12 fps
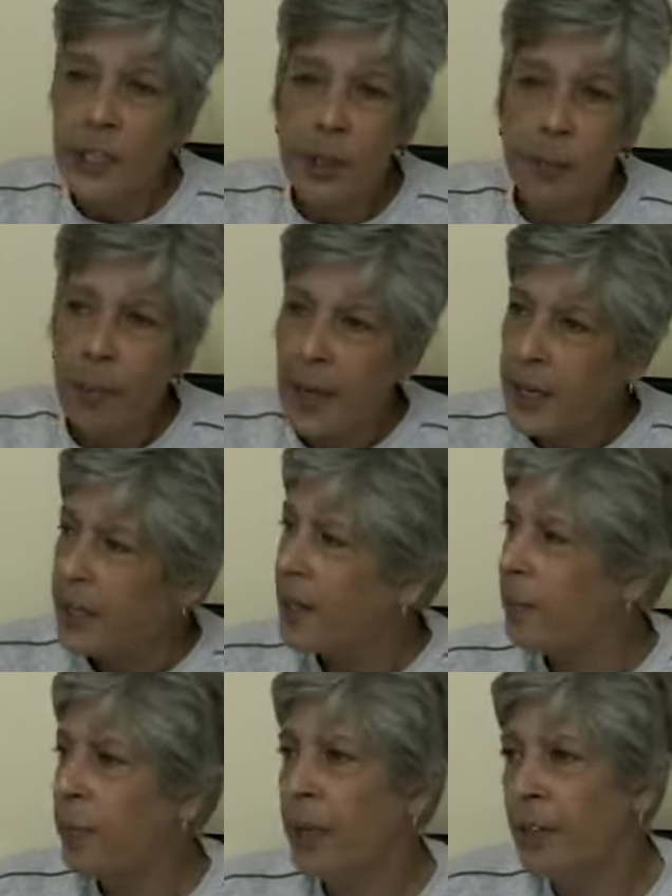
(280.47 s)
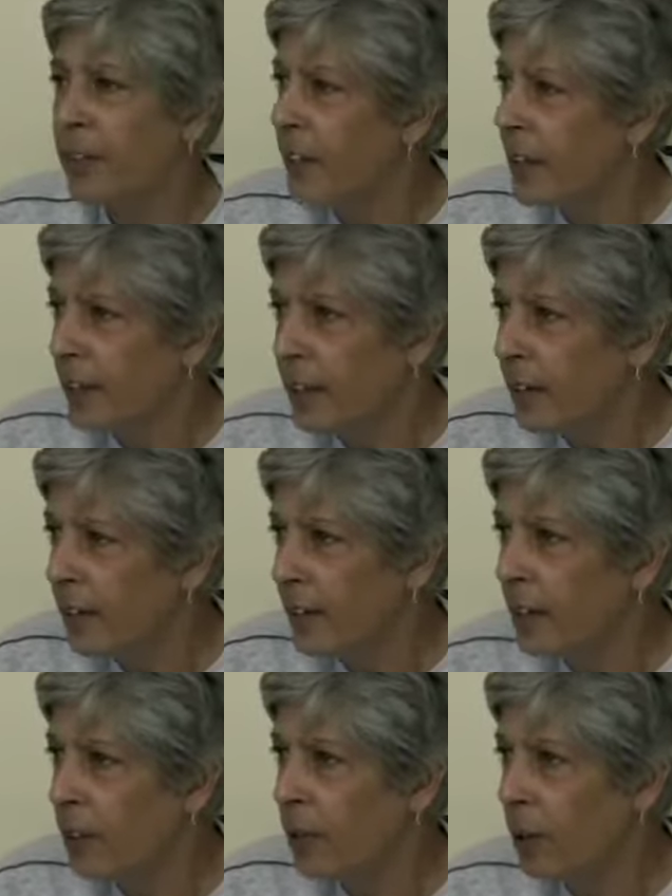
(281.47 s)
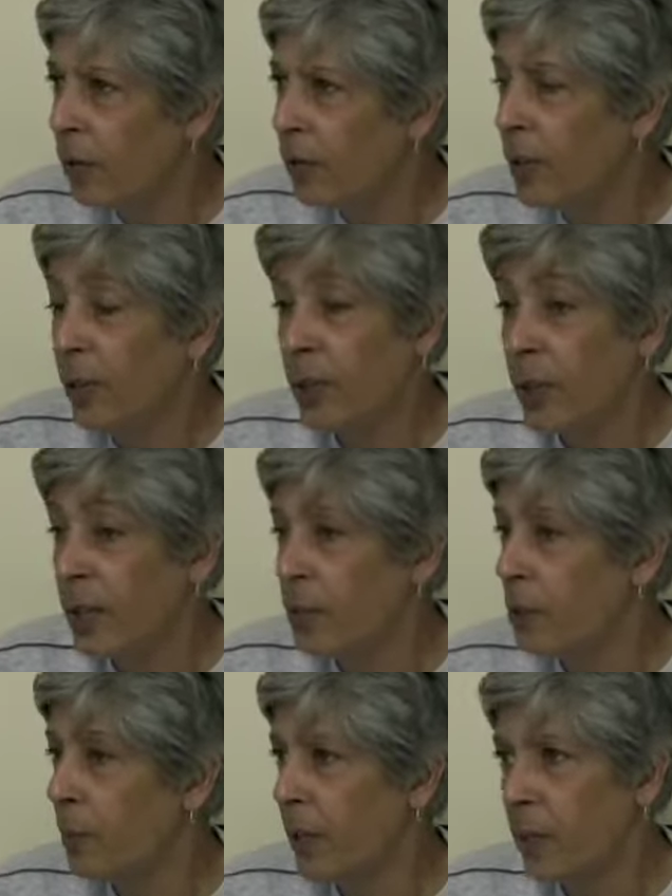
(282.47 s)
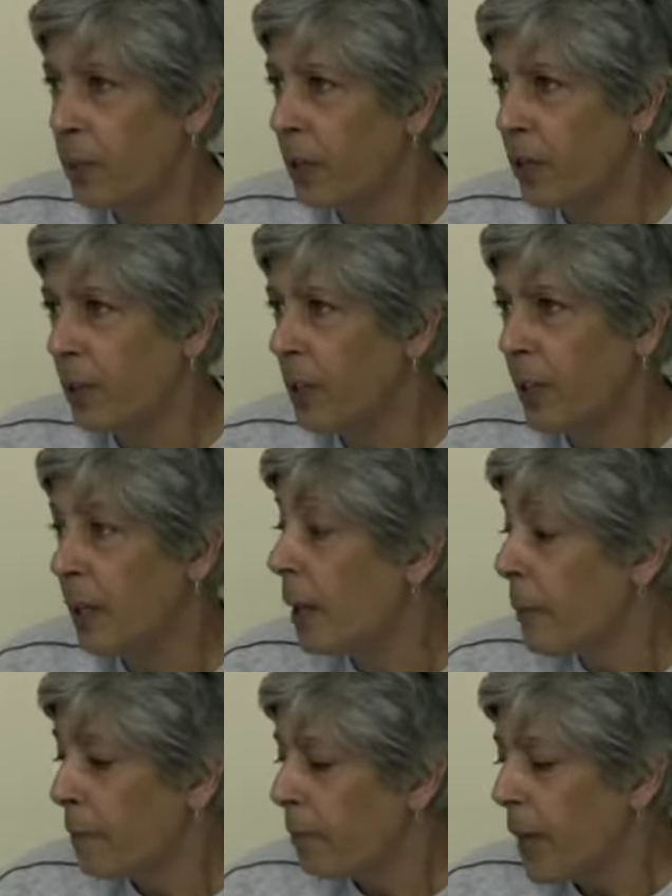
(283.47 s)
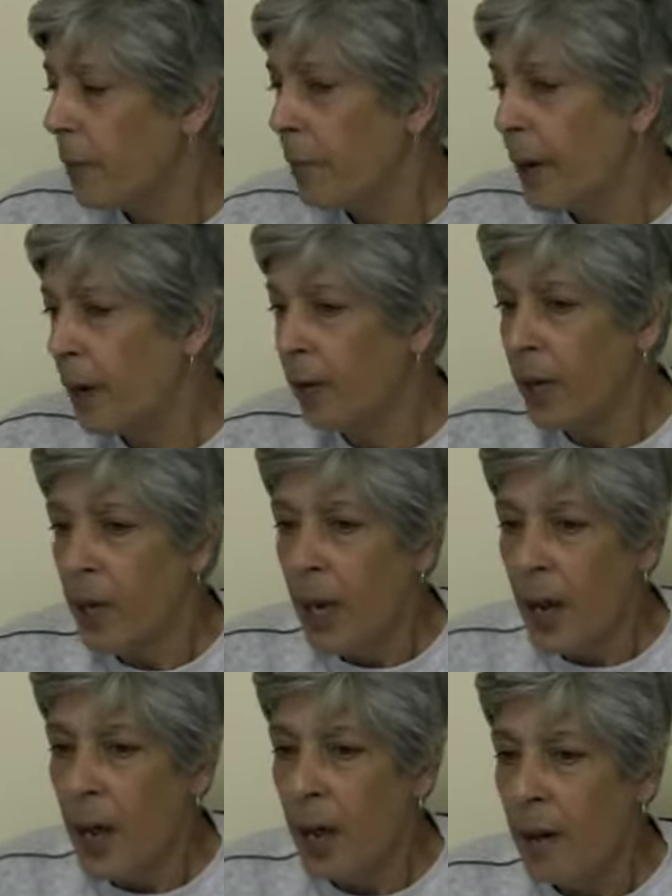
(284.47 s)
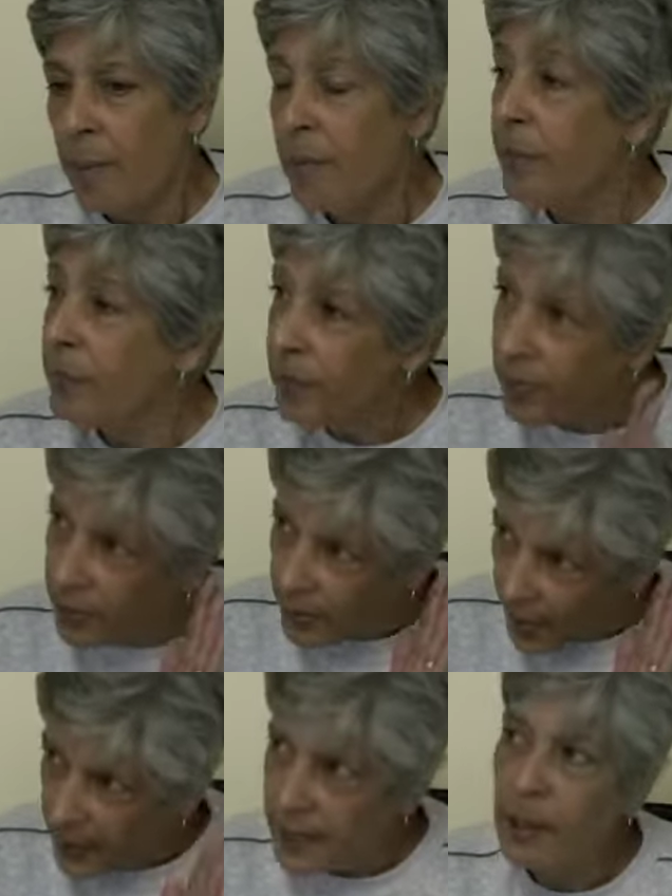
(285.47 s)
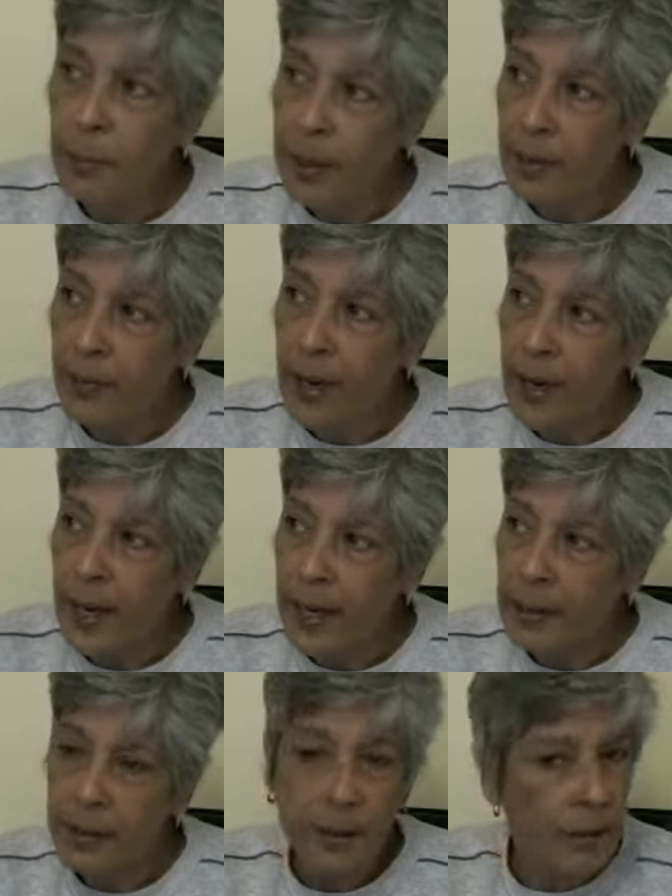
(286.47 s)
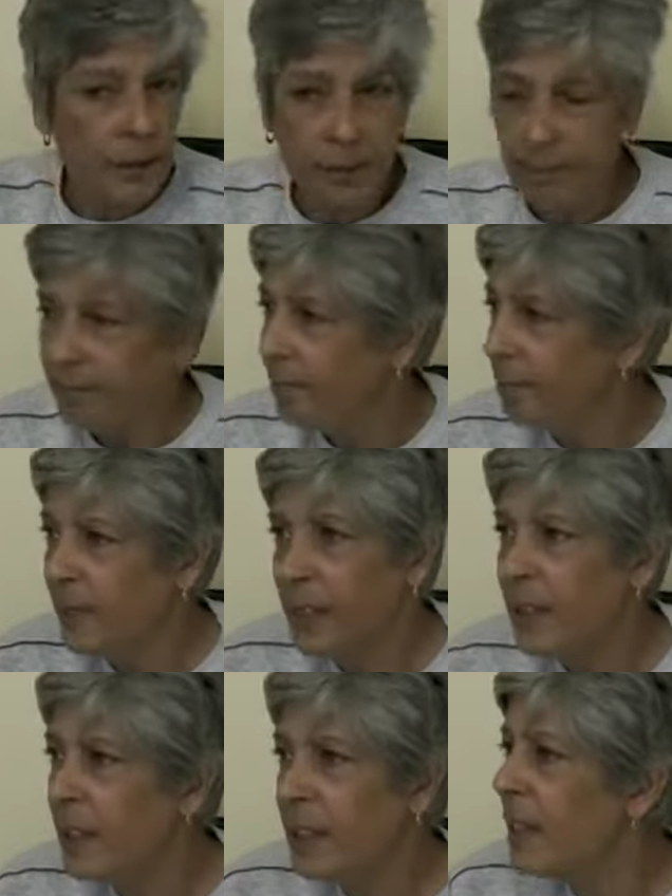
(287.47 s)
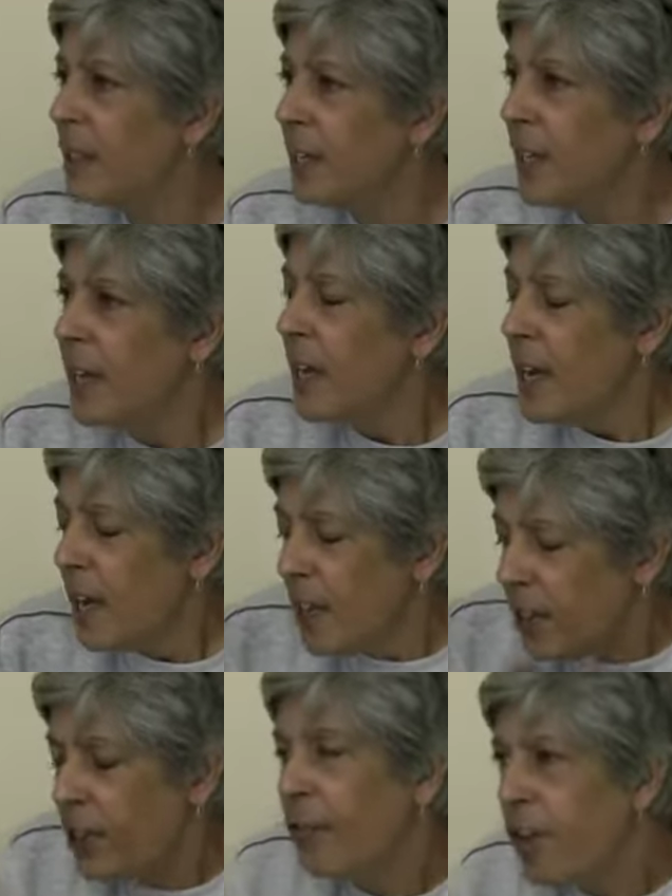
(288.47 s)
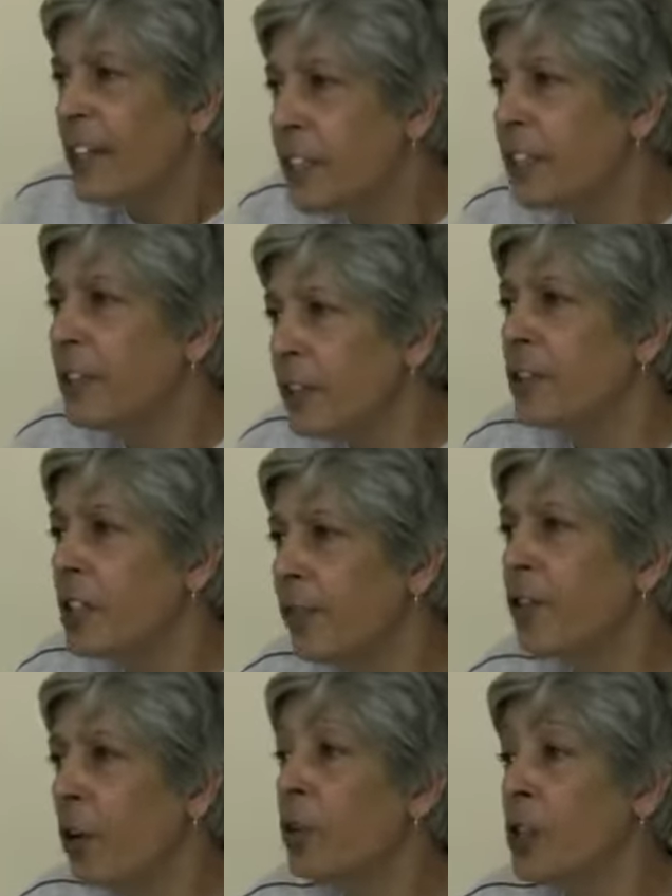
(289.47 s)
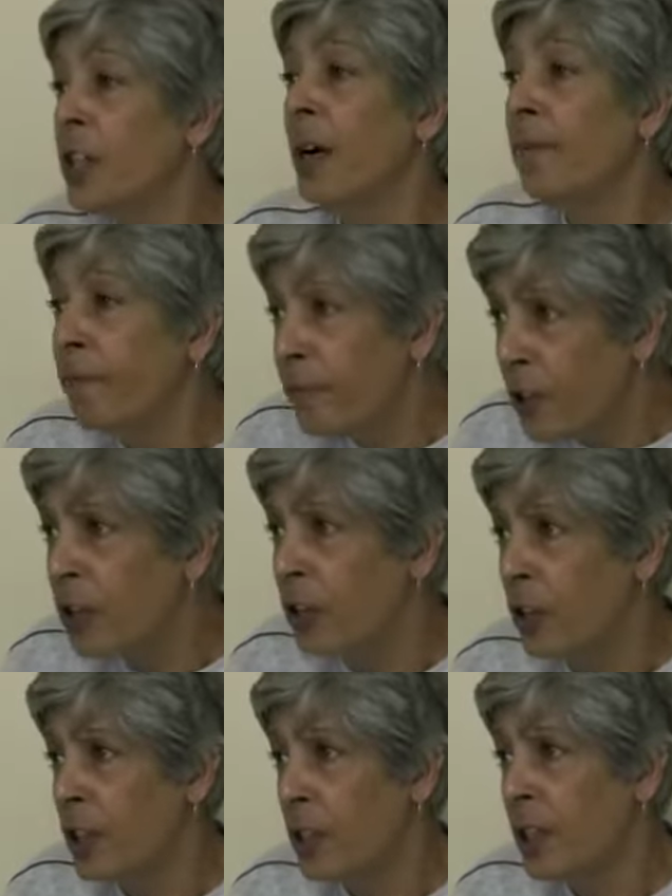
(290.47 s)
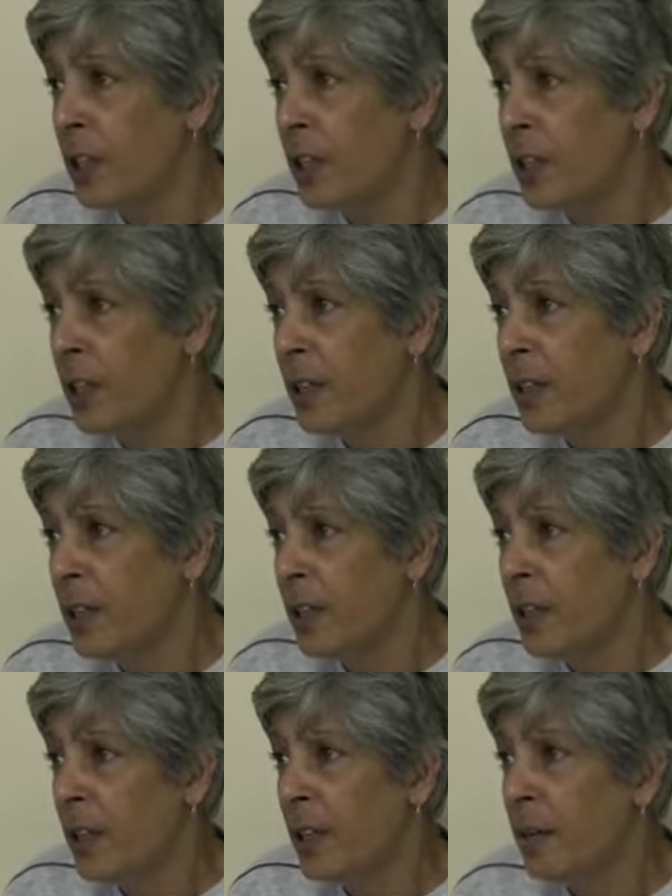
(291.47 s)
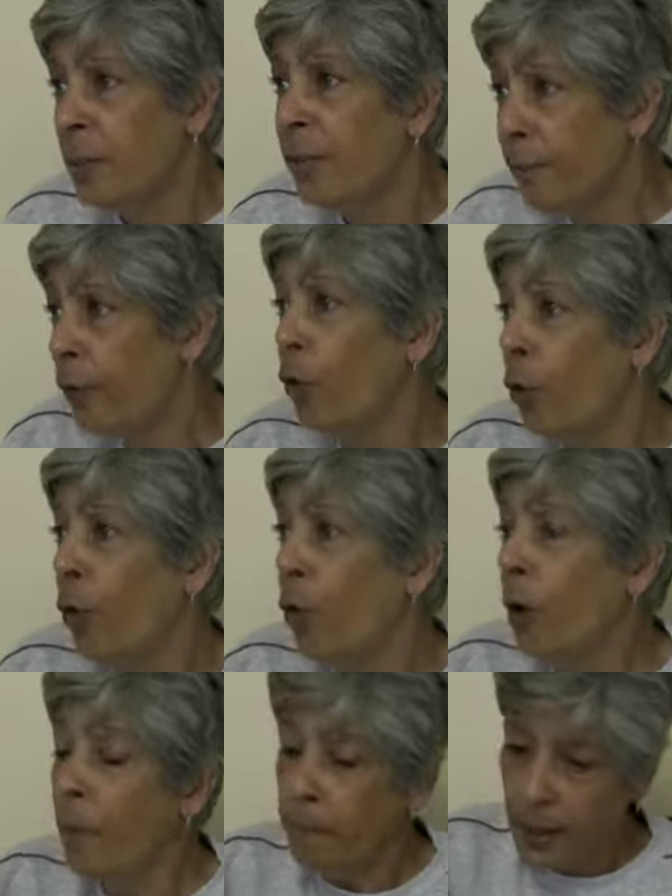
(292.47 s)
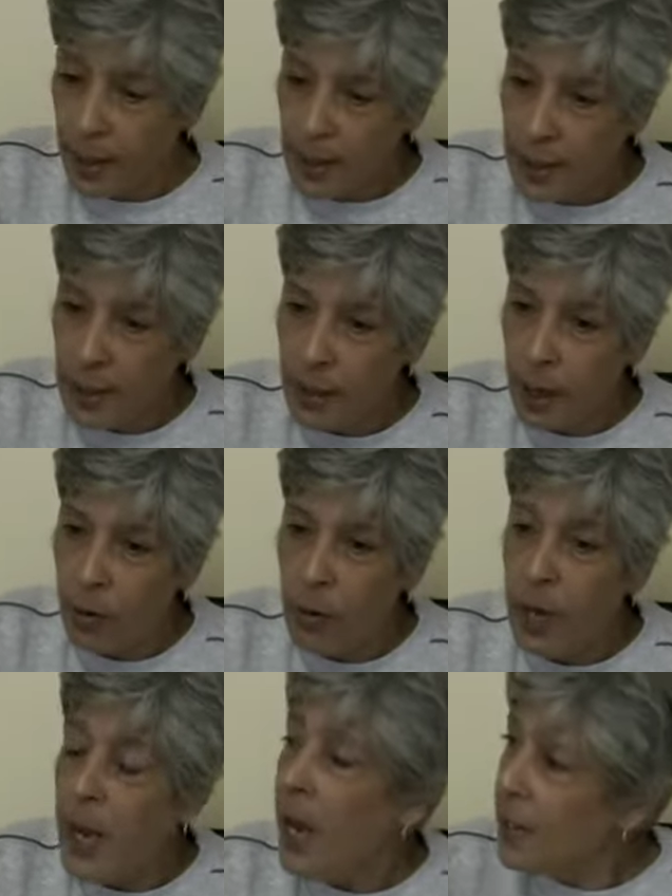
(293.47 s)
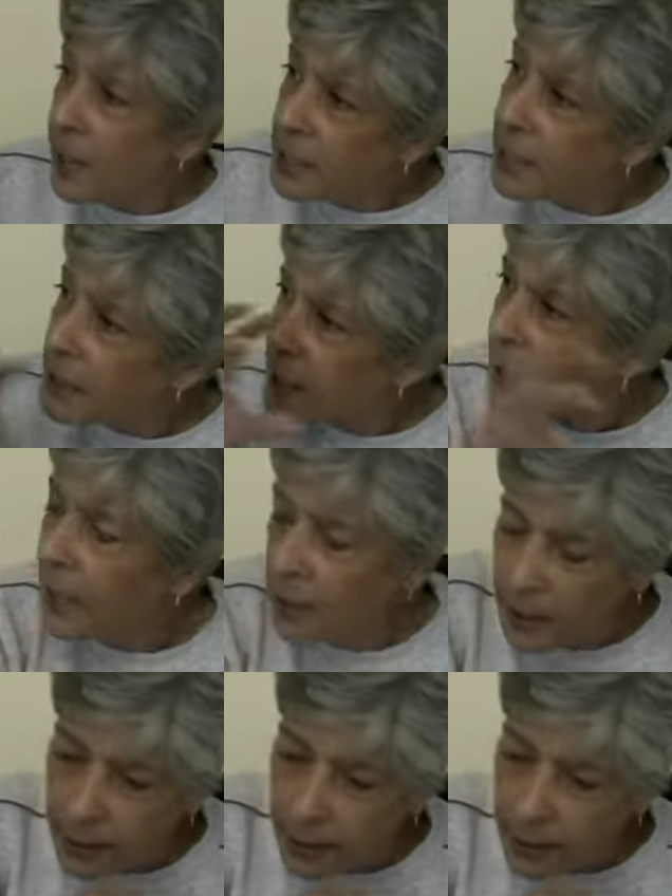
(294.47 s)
To make a big thing, you know, so it counts to make a big thing about um, that little bit of land, it, the residents have got to come first before, you know, this is an,